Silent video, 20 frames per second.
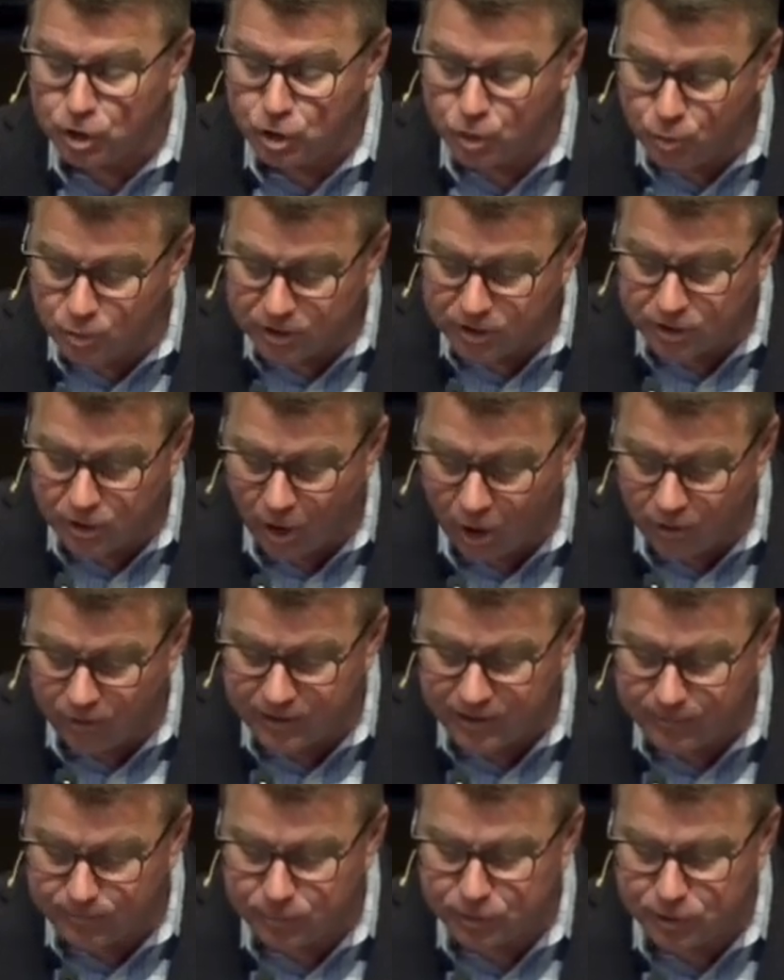you would call
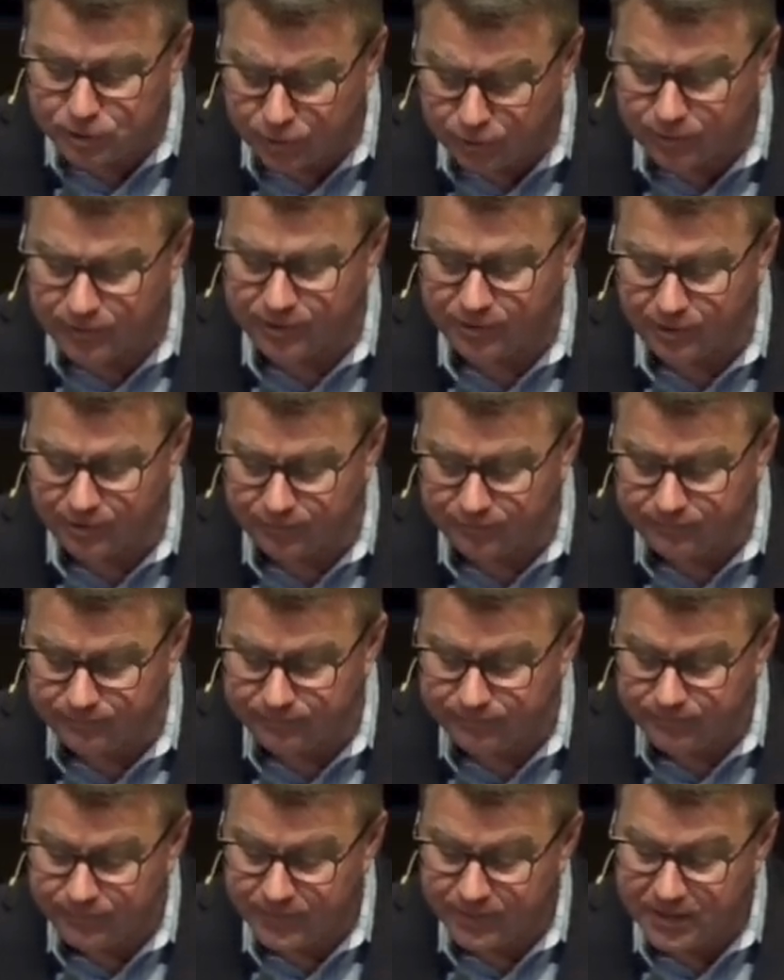him Curio.
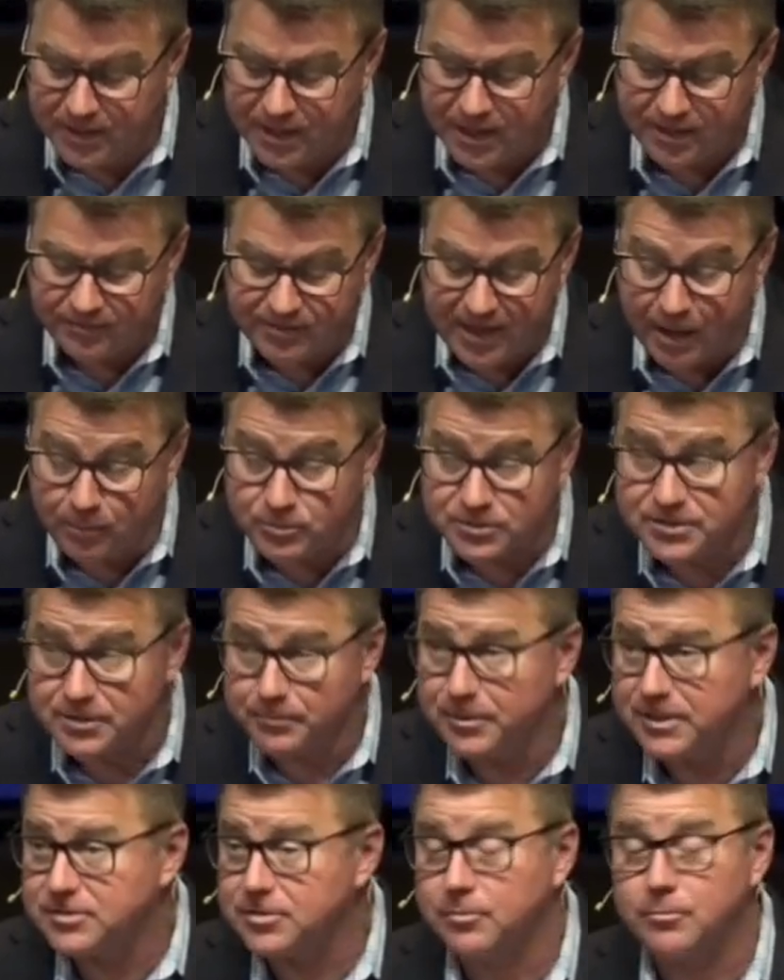That was
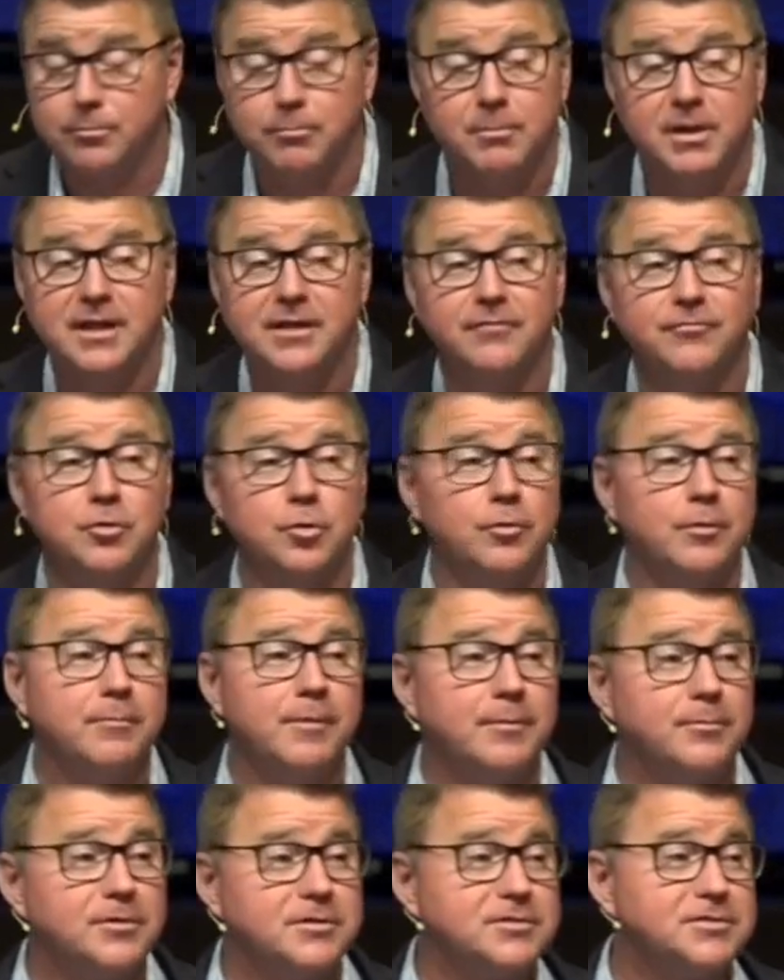the picture. Many of you
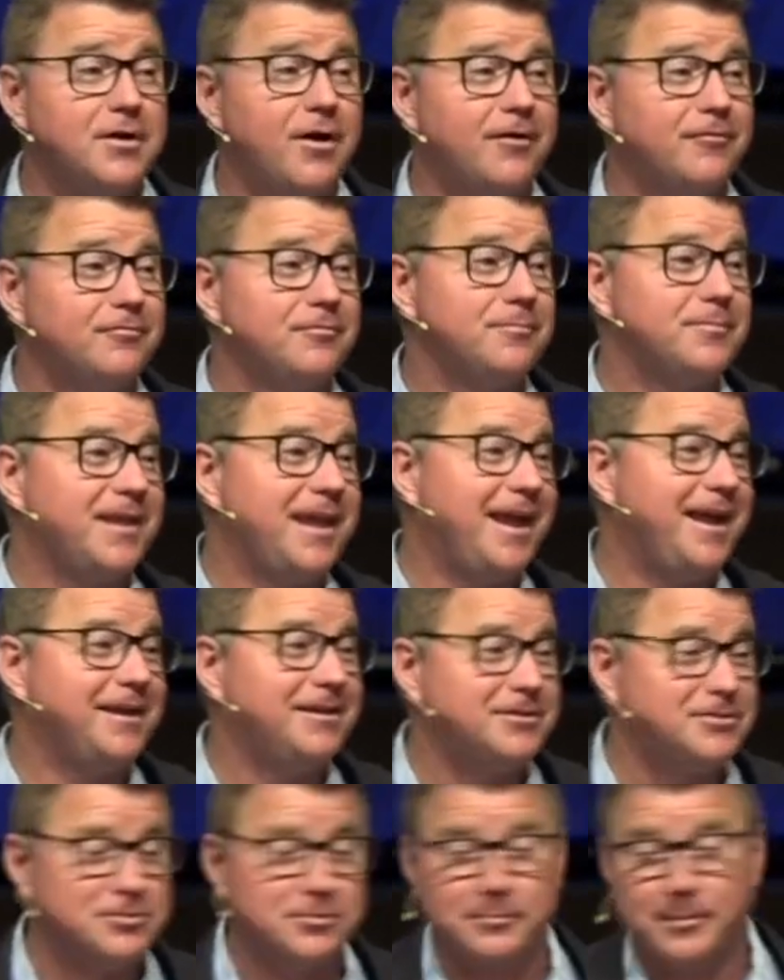remember the song from the
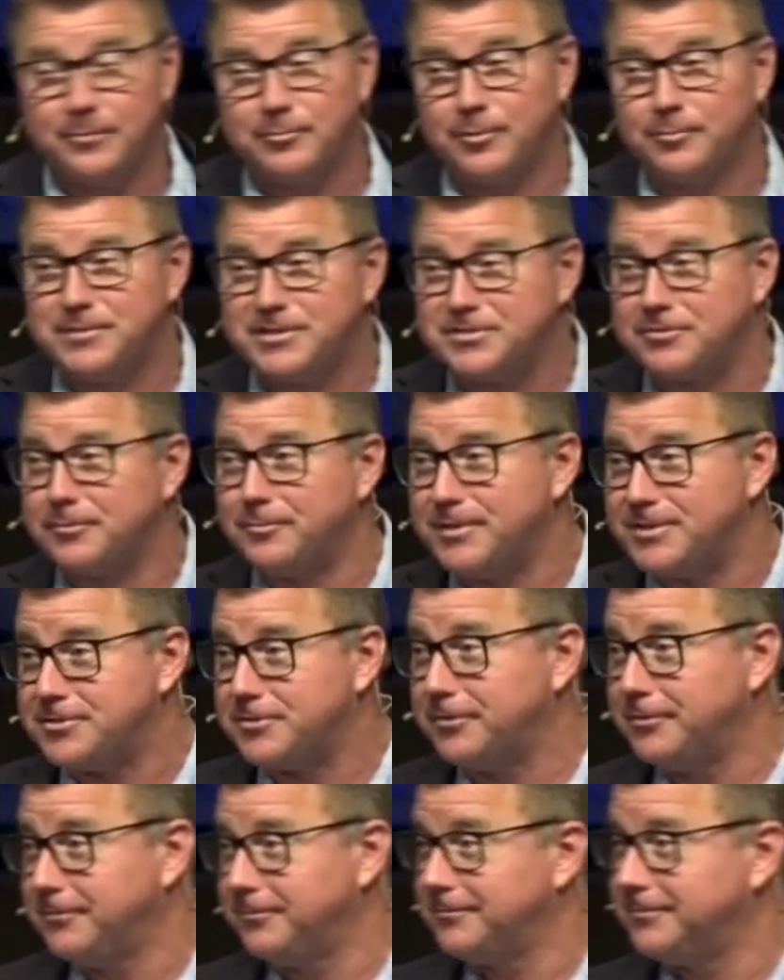80s. You remember Mr.
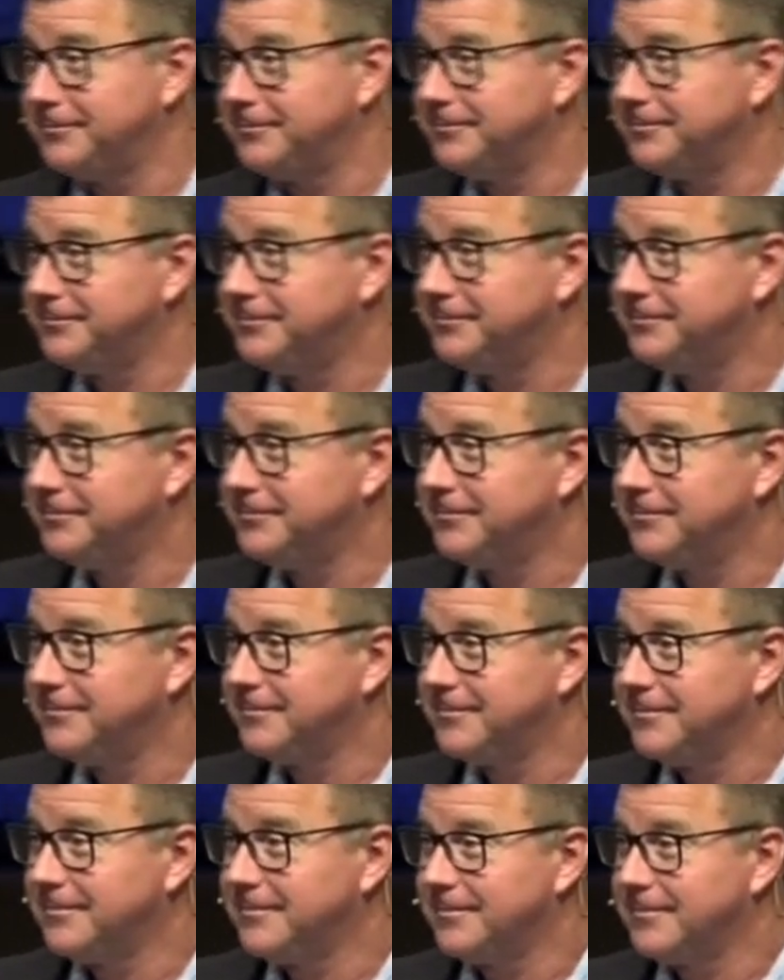Mister?
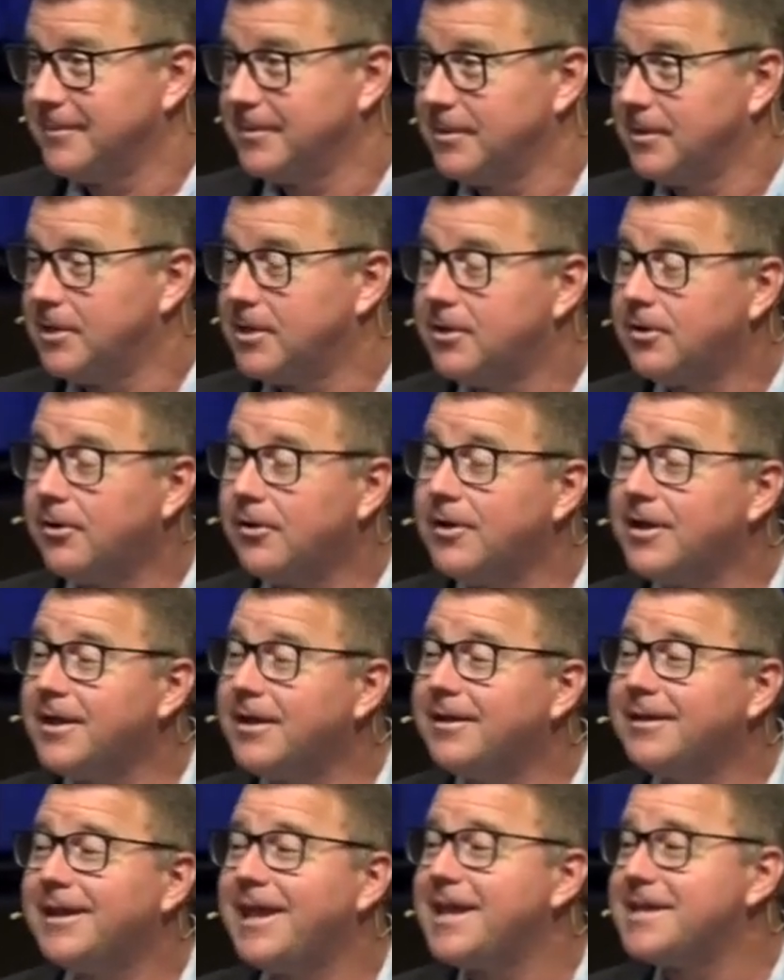Kyrie
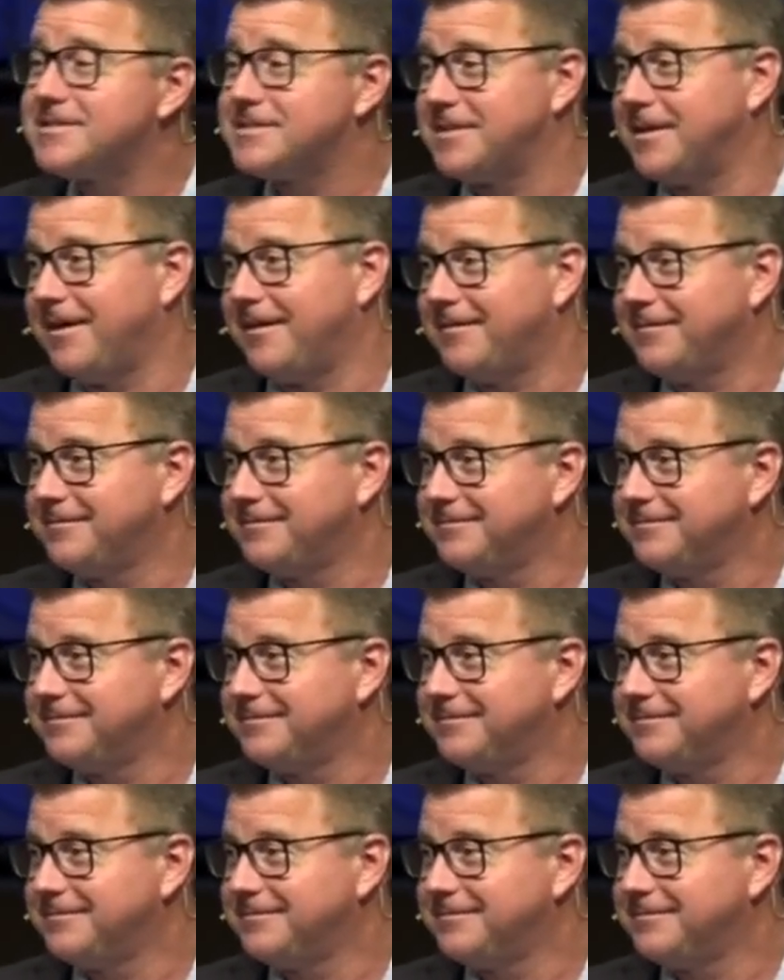eleison.